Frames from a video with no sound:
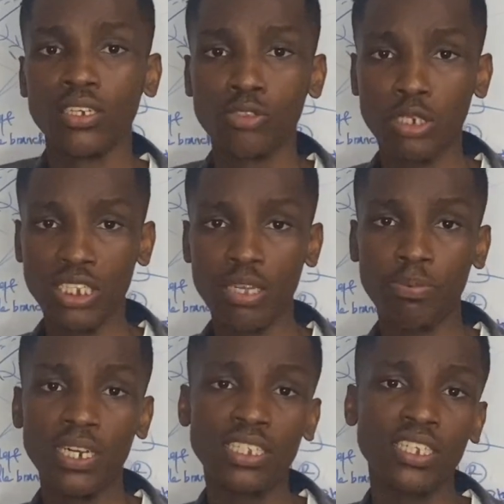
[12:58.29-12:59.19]
So there's a
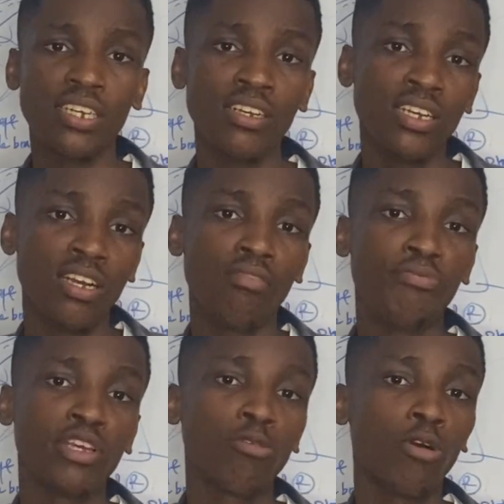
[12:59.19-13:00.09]
place here,
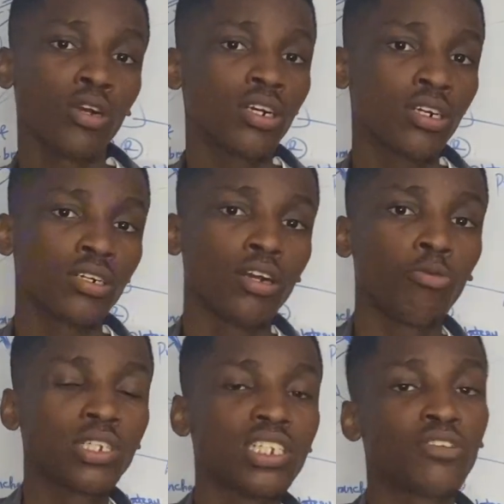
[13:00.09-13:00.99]
V1,
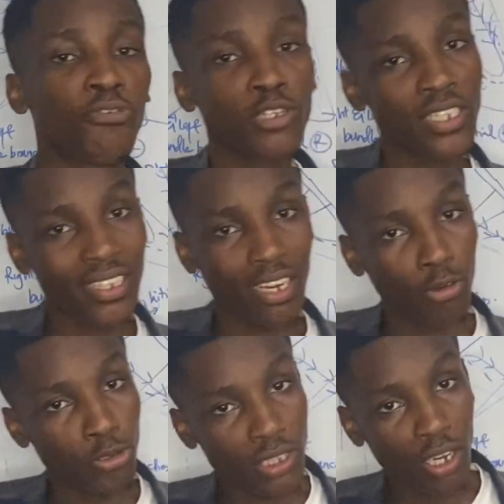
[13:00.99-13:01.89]
which is foot
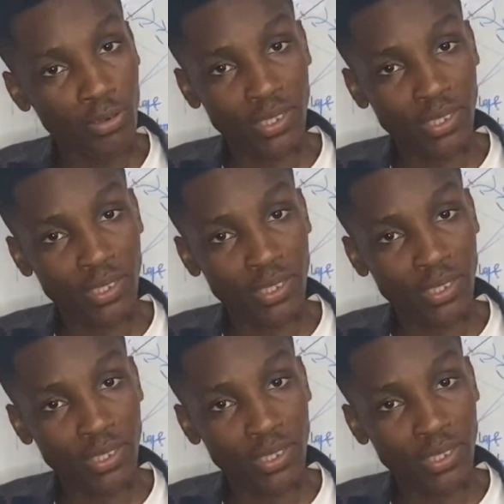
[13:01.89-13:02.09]
intercostal